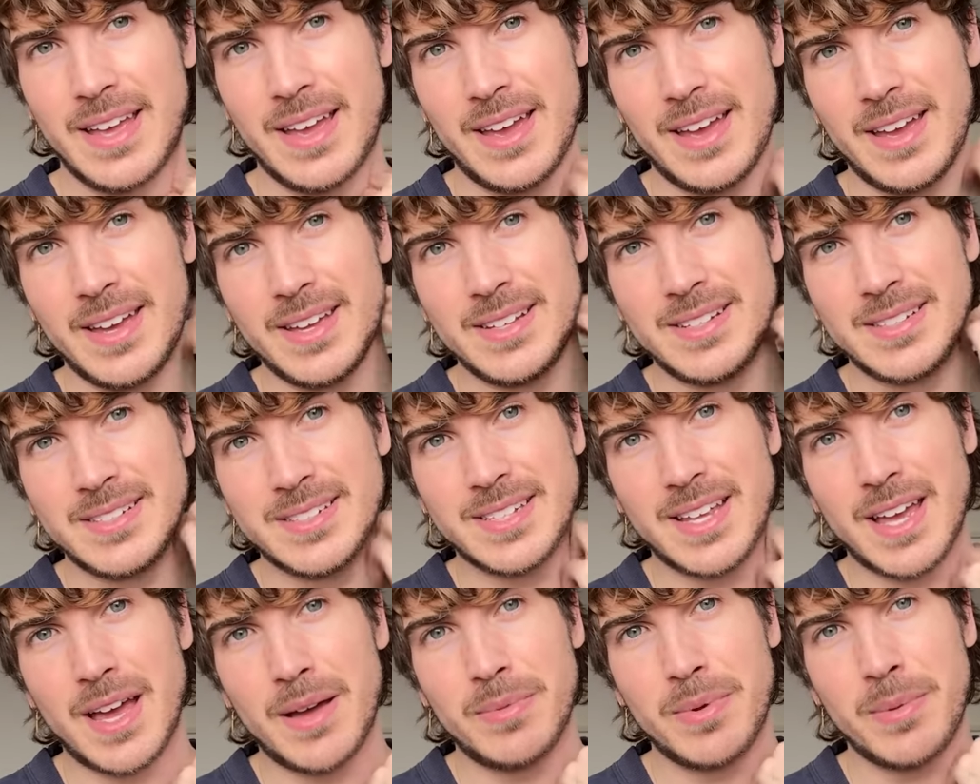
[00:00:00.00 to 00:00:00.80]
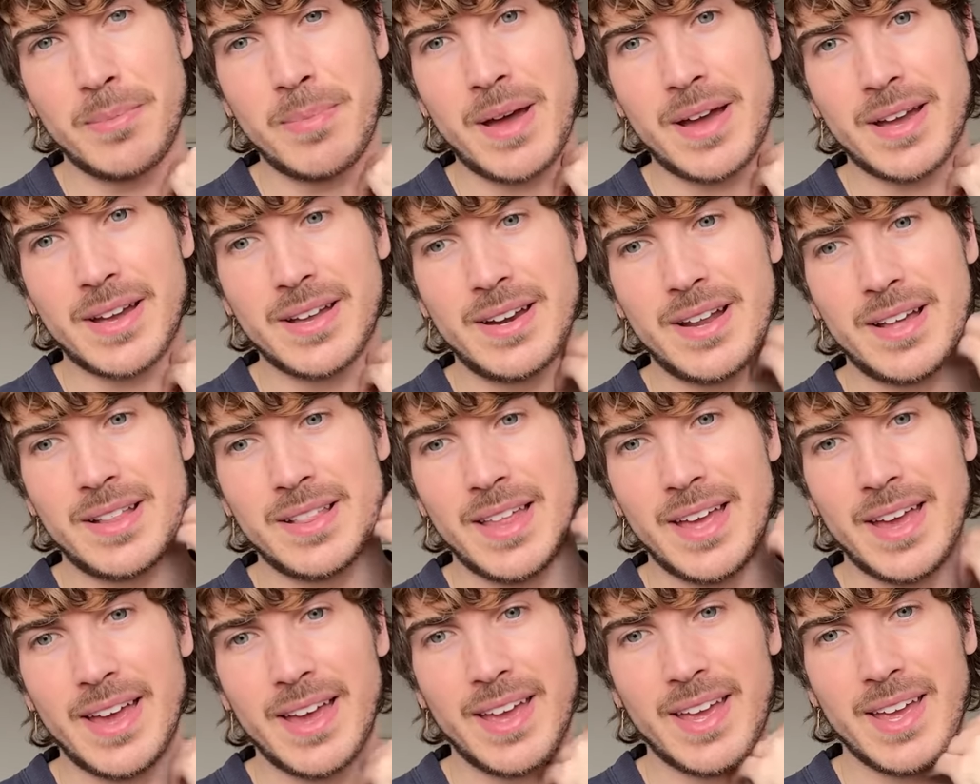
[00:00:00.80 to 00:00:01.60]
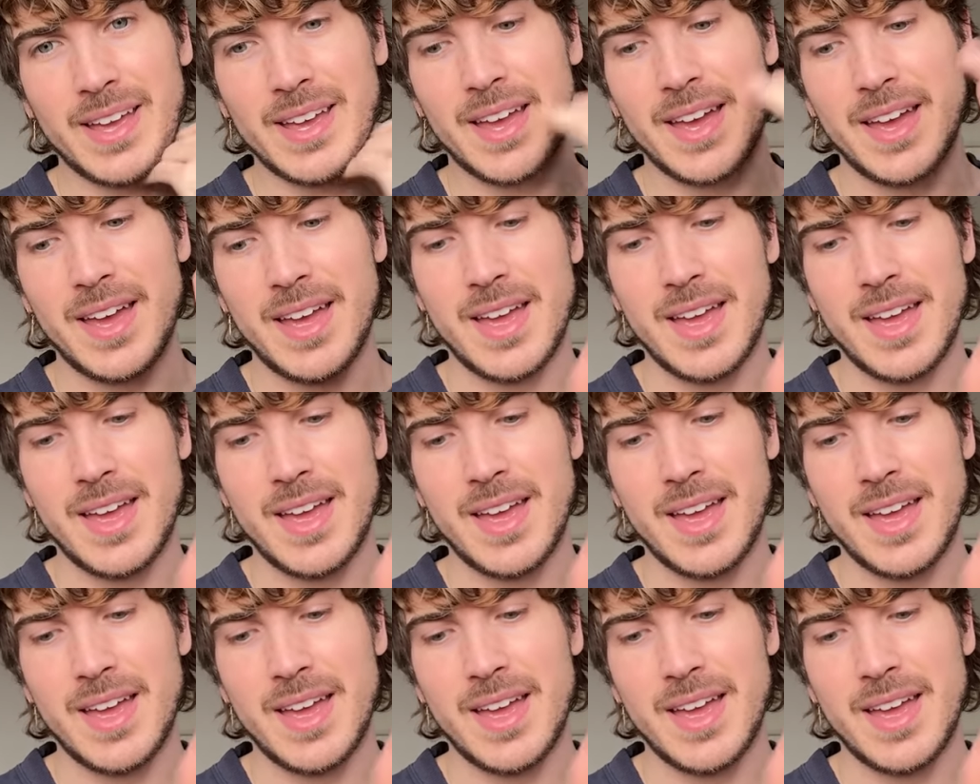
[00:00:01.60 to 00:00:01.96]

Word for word: and I'll be back in LA.